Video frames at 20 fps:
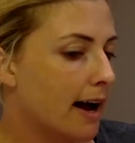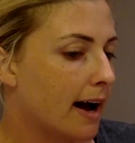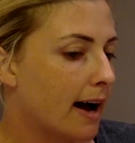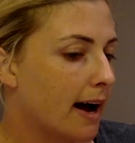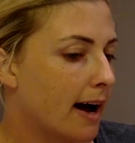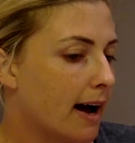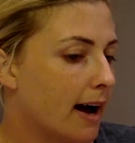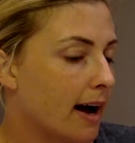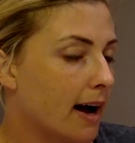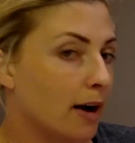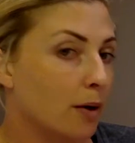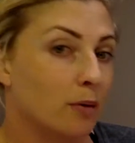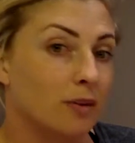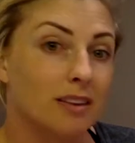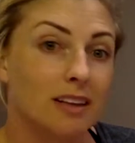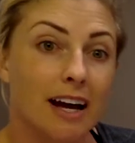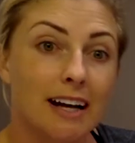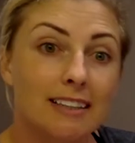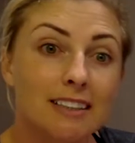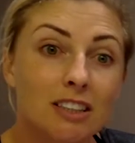I would
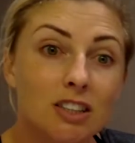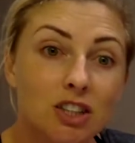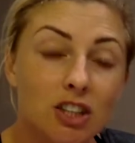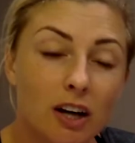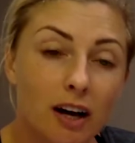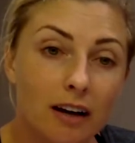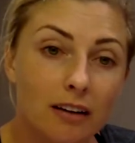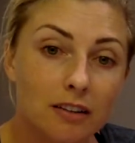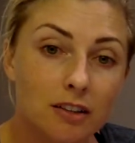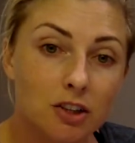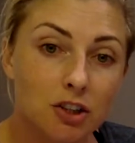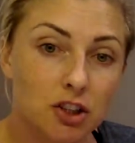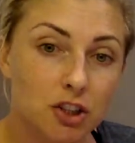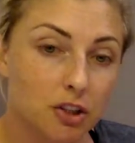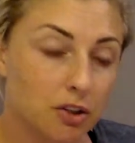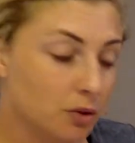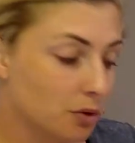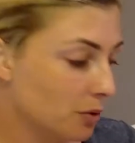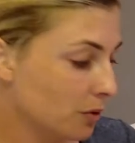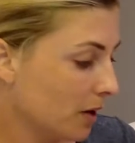like to challenge
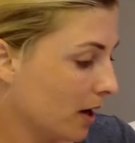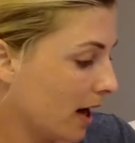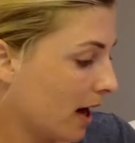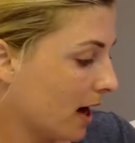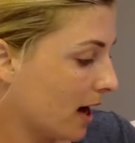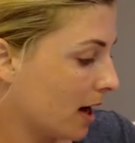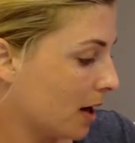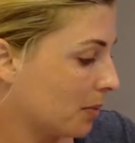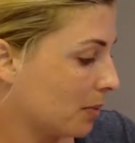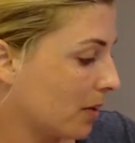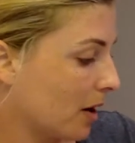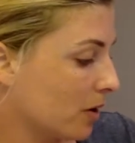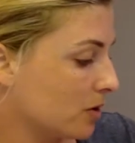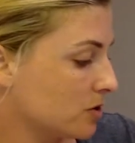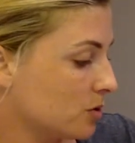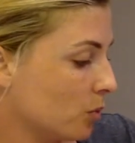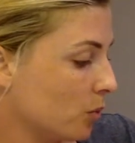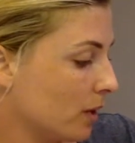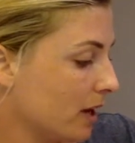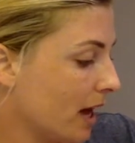you.
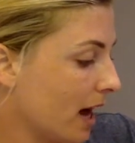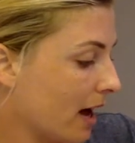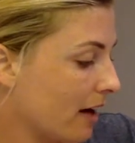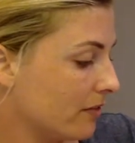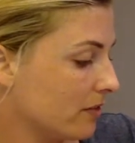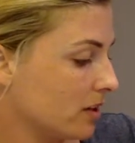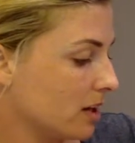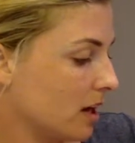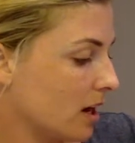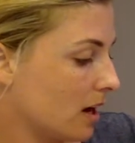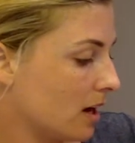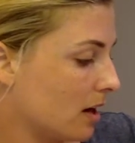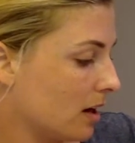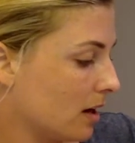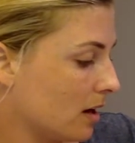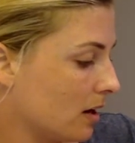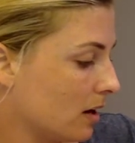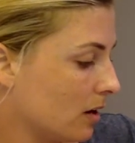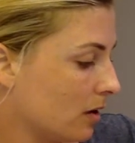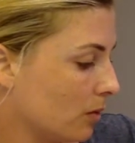So we have
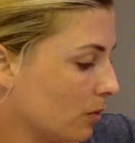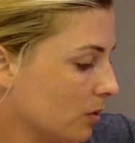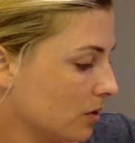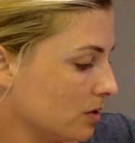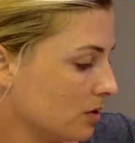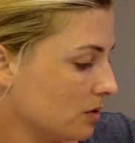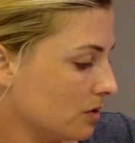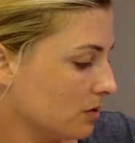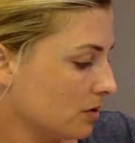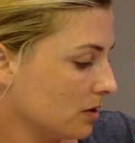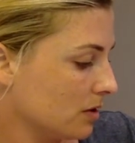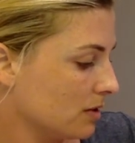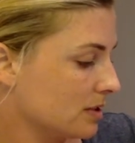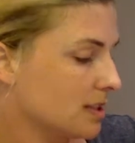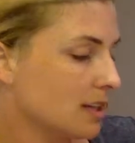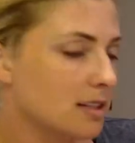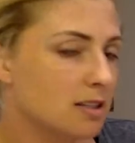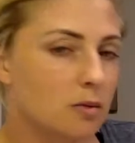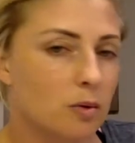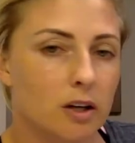
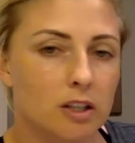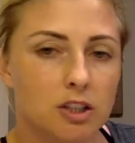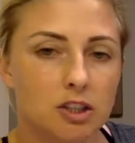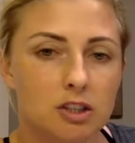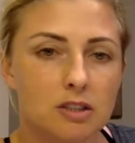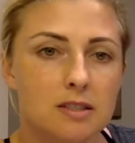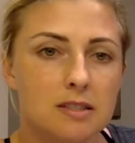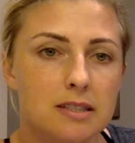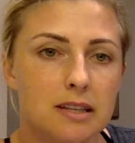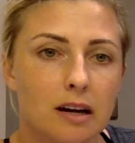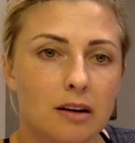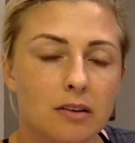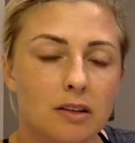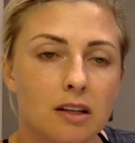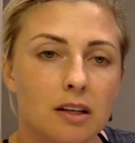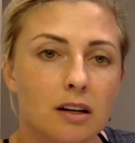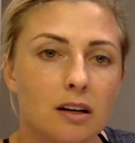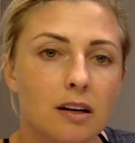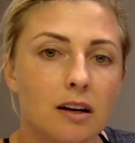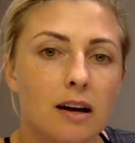6 questions down
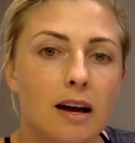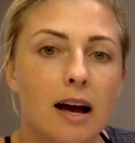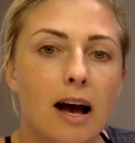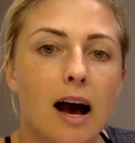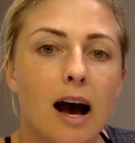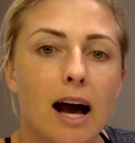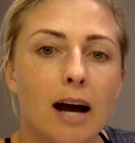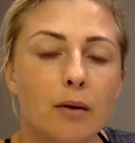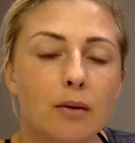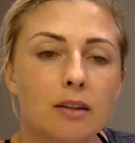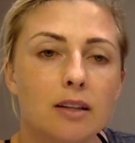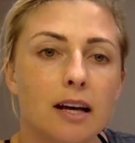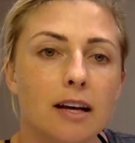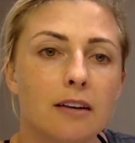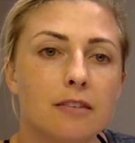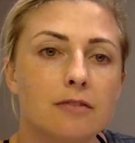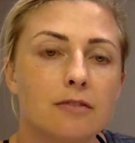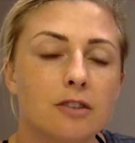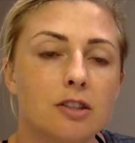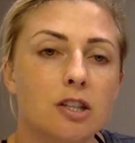here. I would like
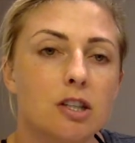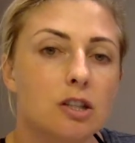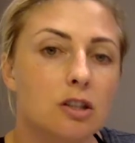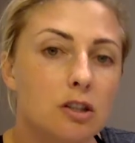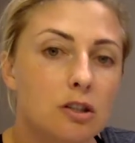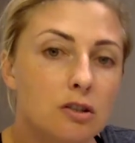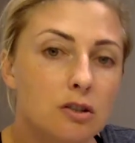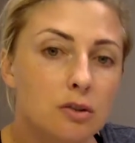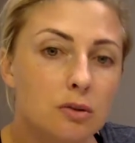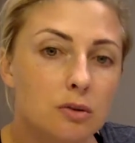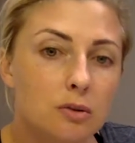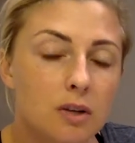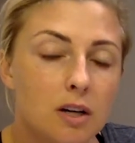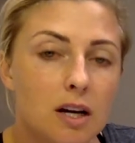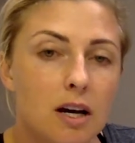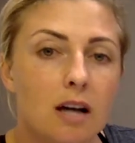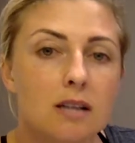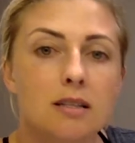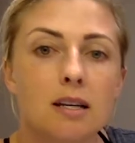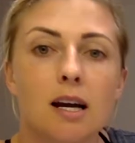for you
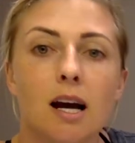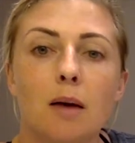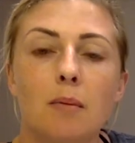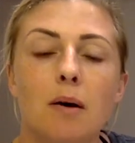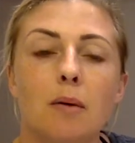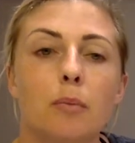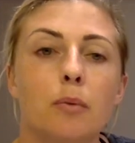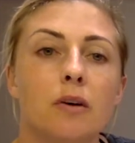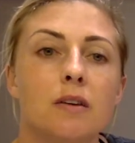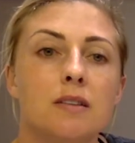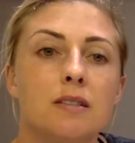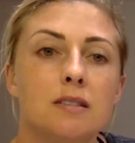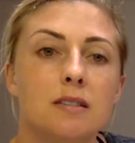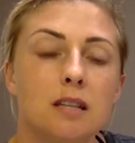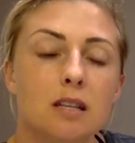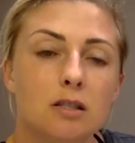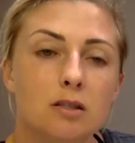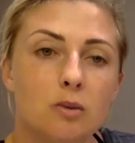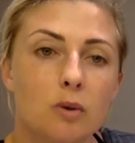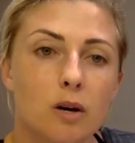to come up with
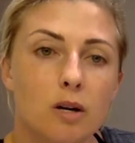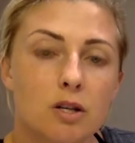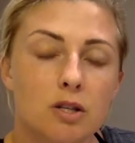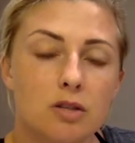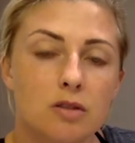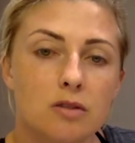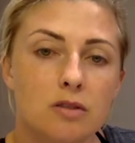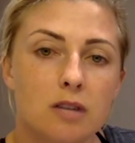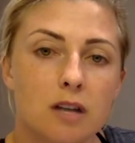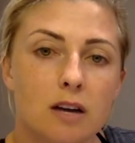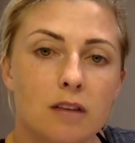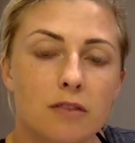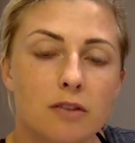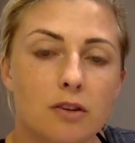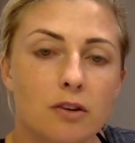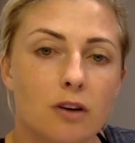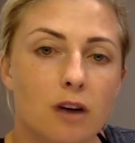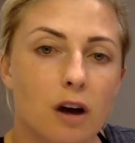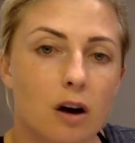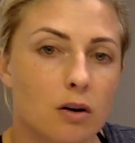6 questions of
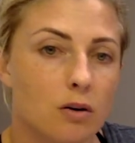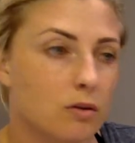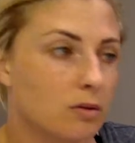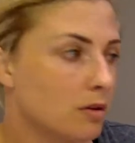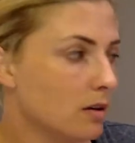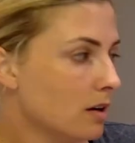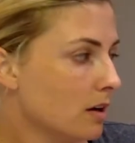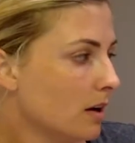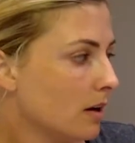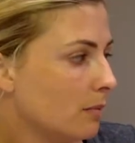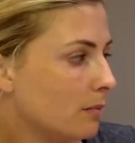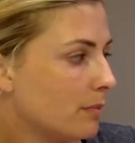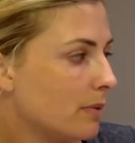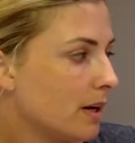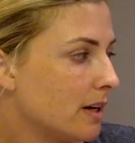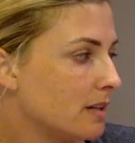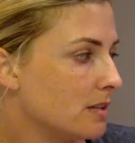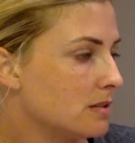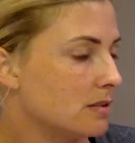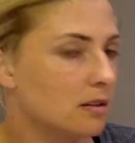your own
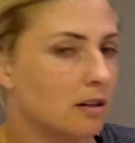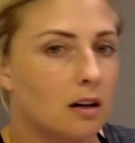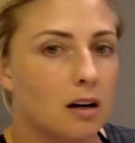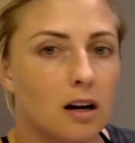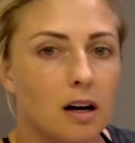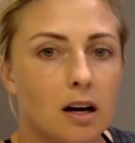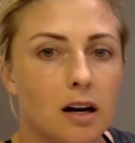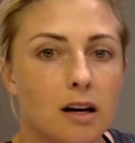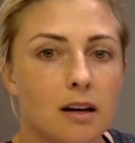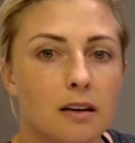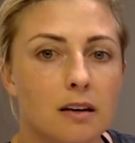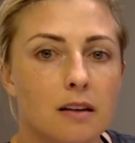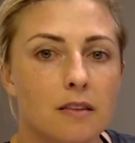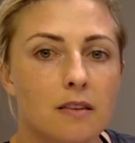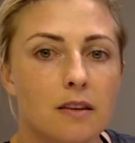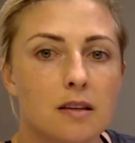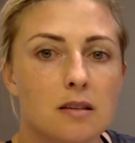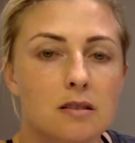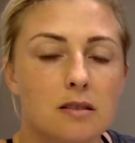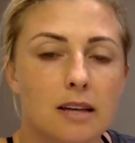based on
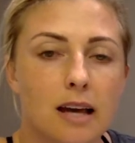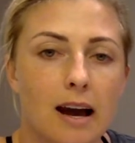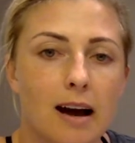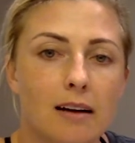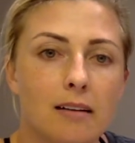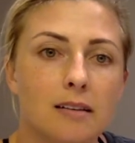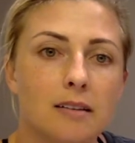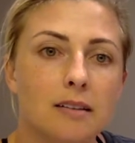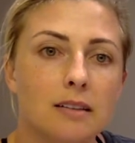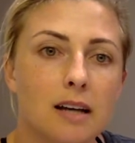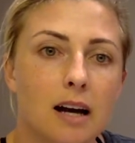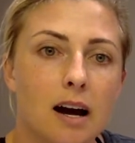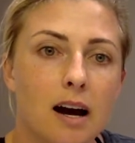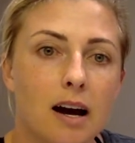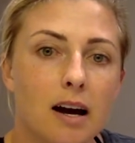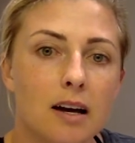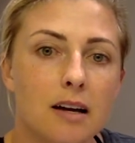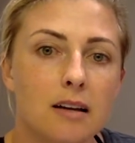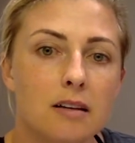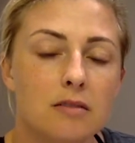this gallon
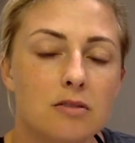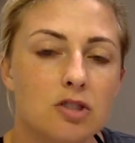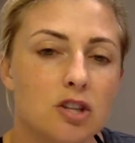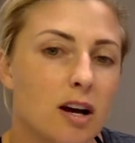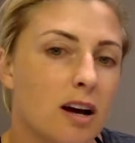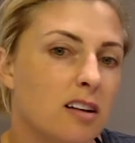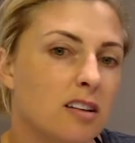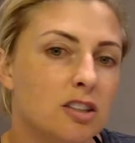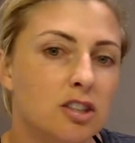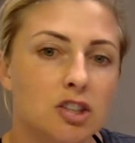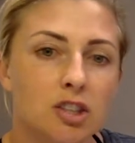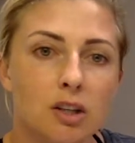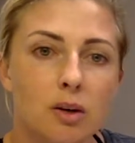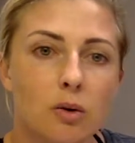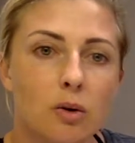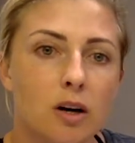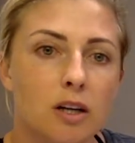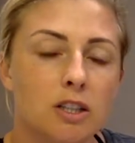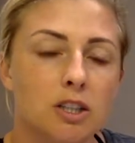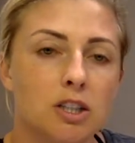guide, challenging
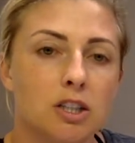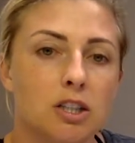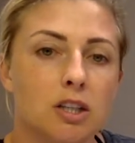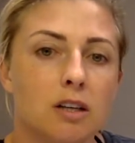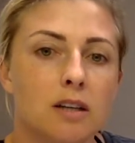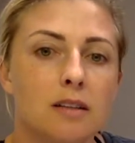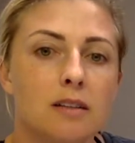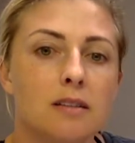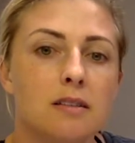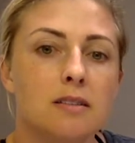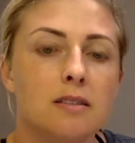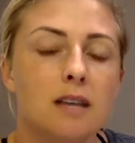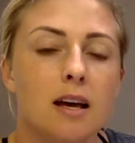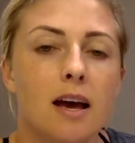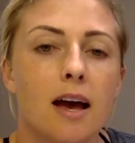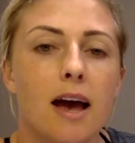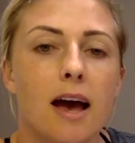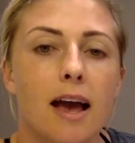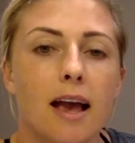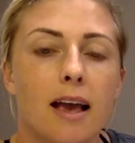questions,
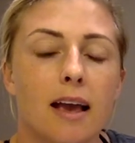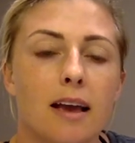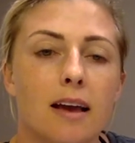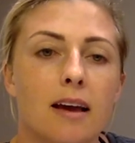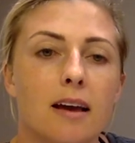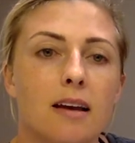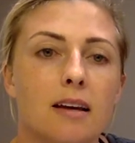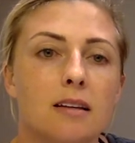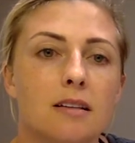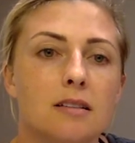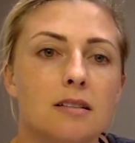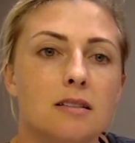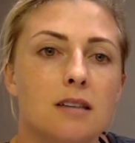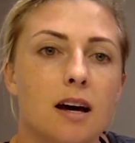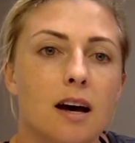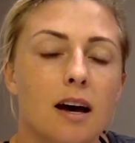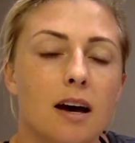and